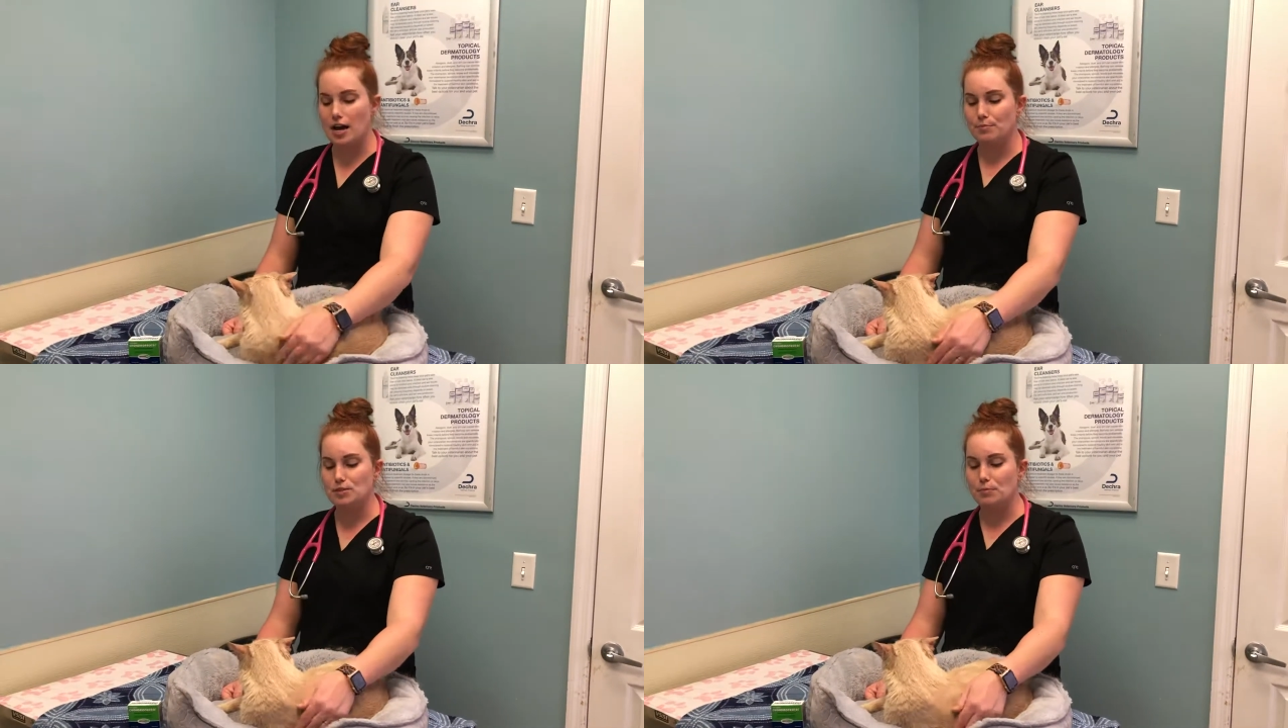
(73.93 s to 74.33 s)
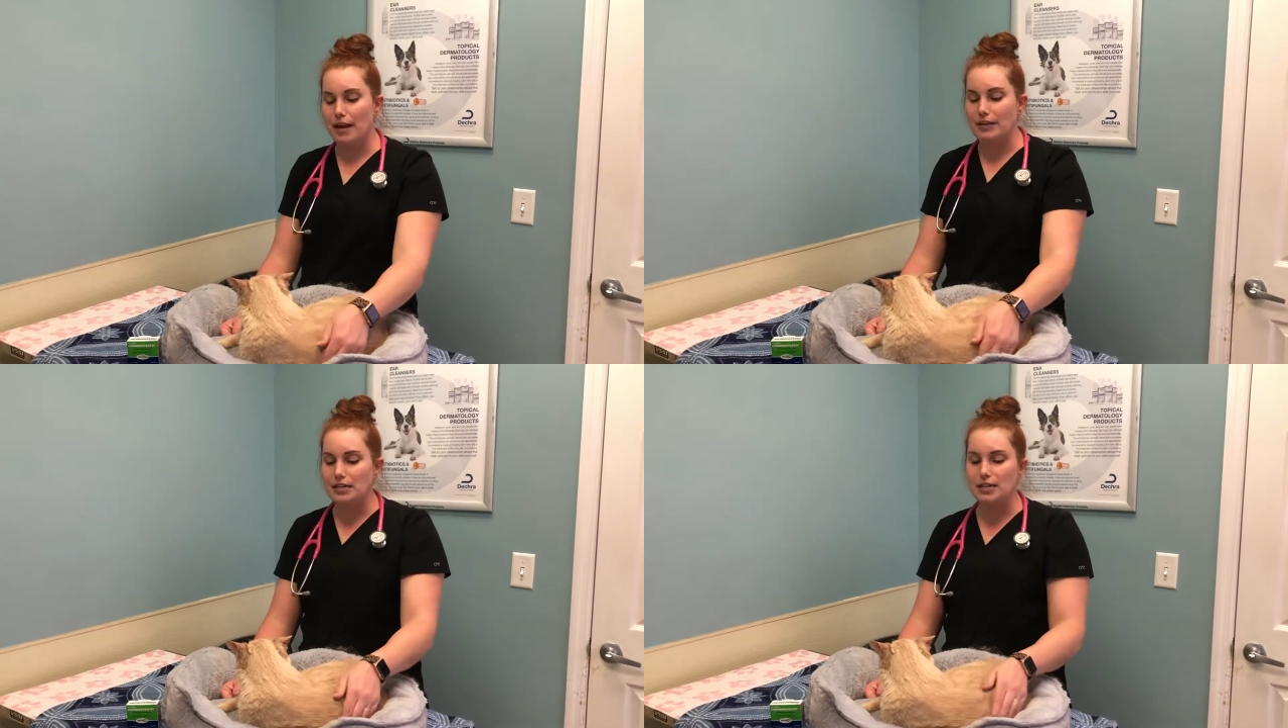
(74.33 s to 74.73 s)

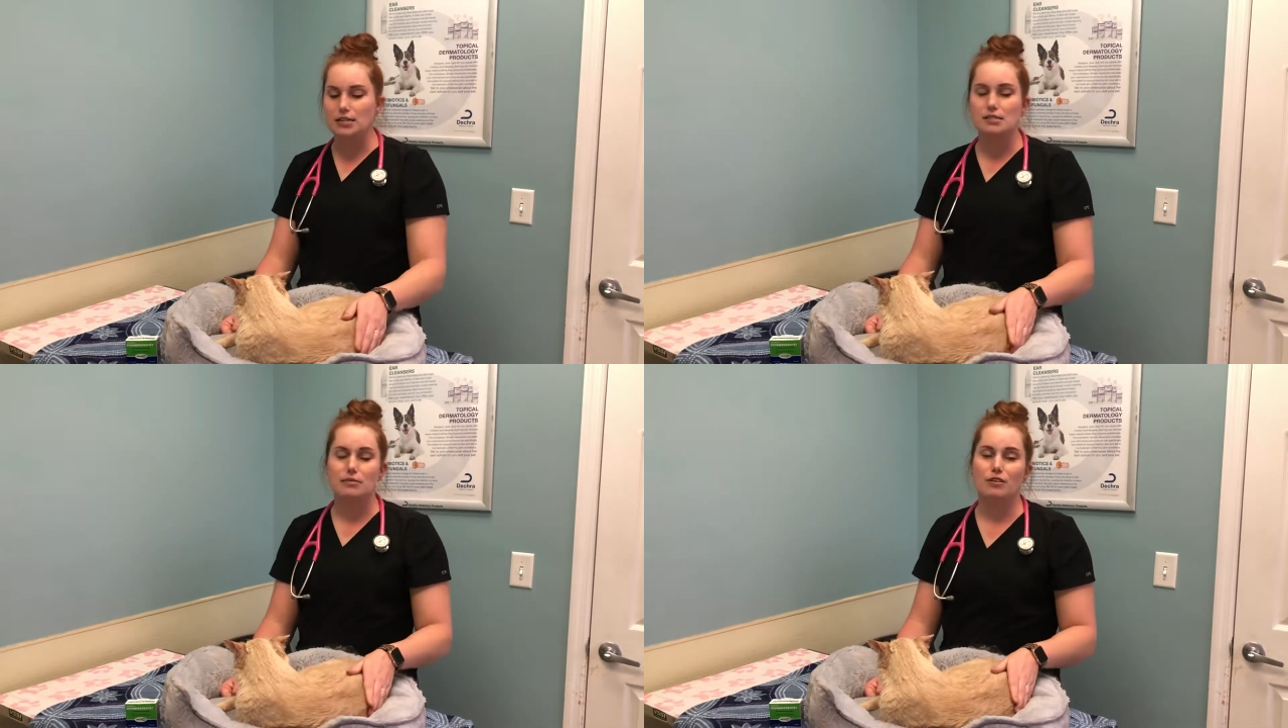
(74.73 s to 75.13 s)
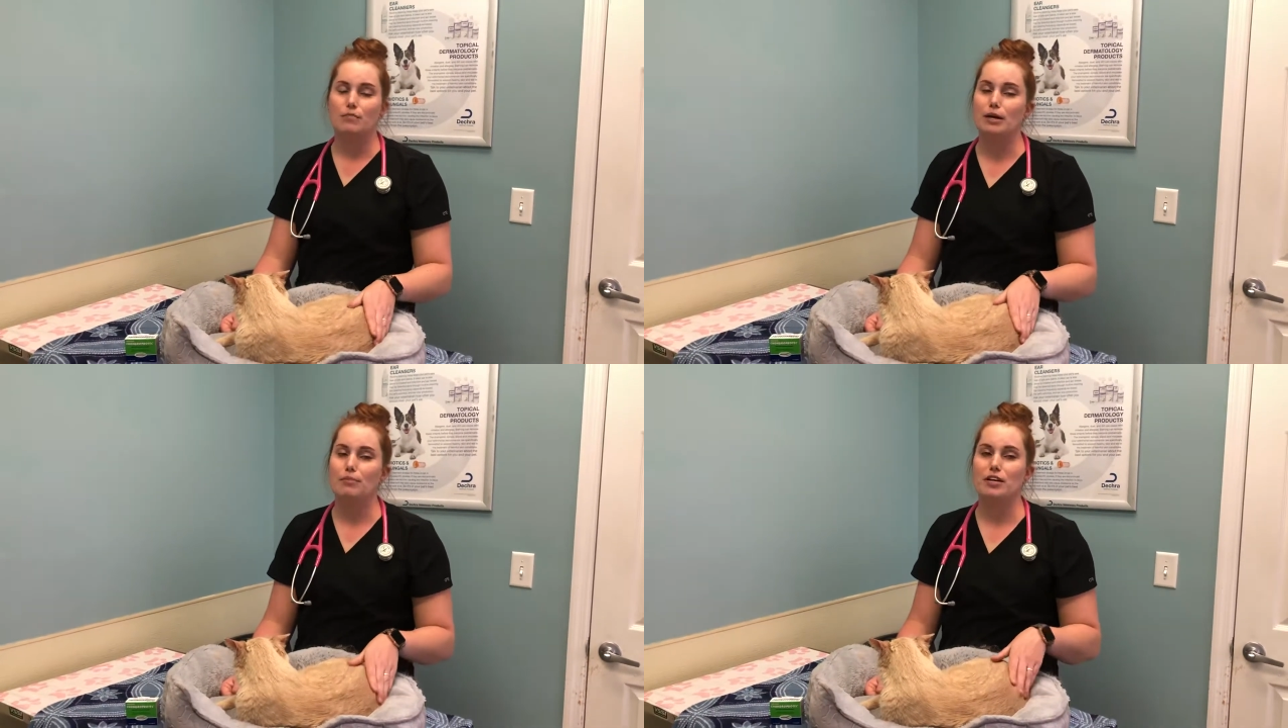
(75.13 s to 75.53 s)
Depending on some of
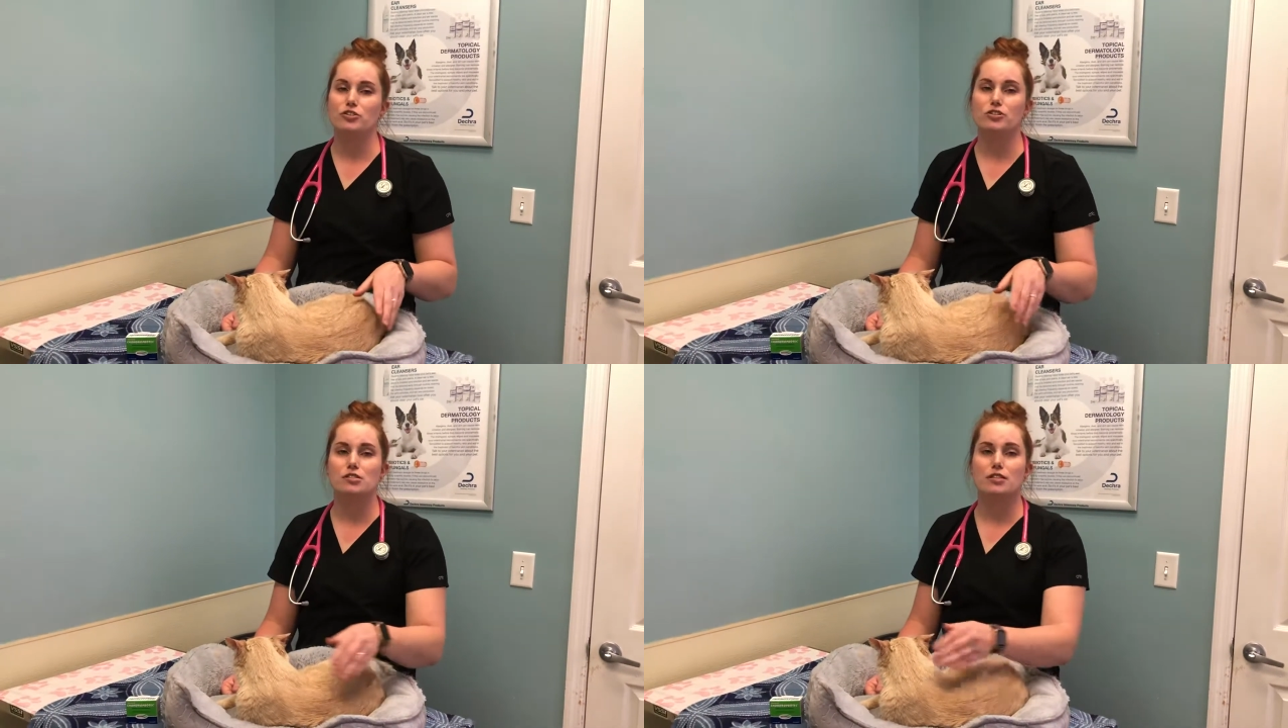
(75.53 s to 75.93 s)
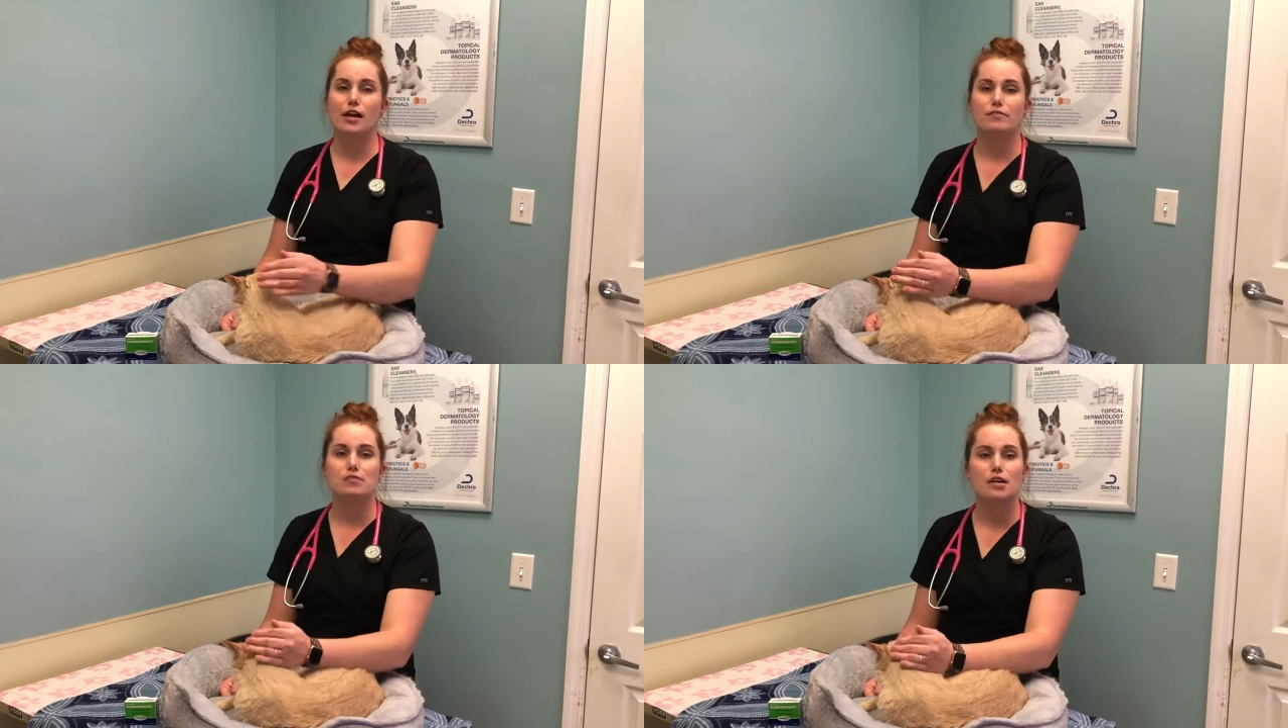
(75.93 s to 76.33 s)
my patients'
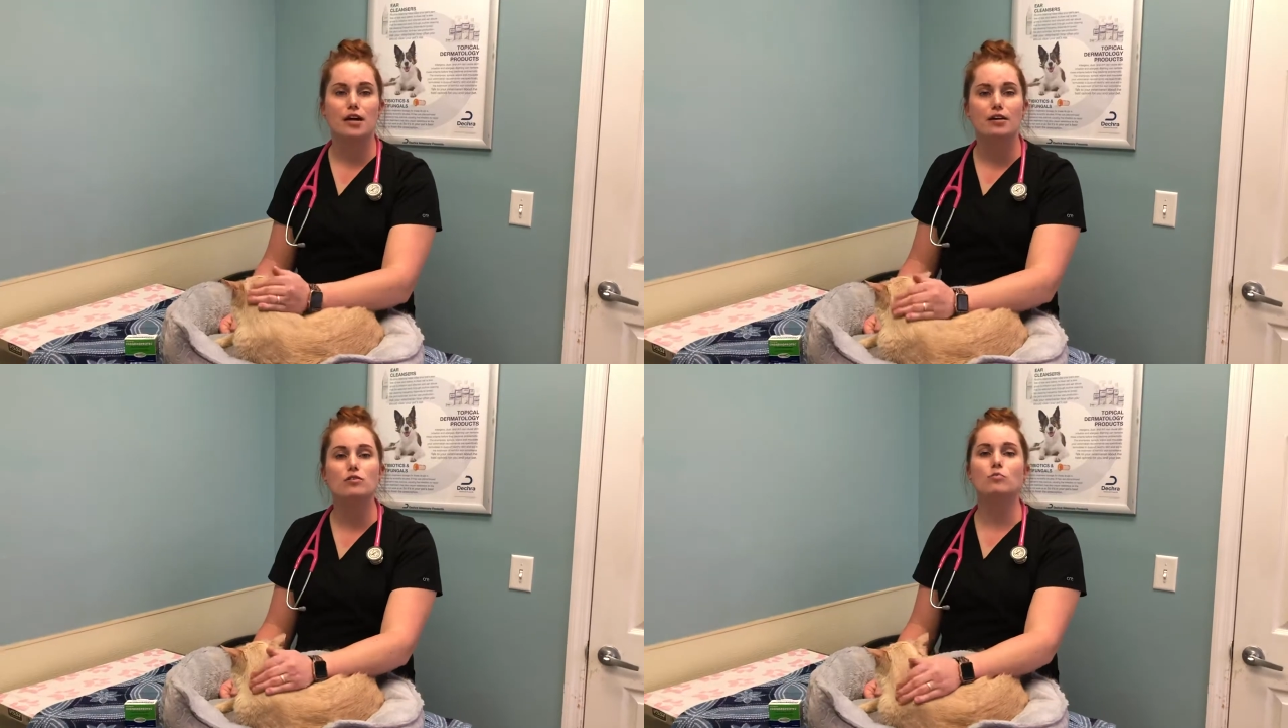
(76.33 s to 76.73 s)
lifestyle,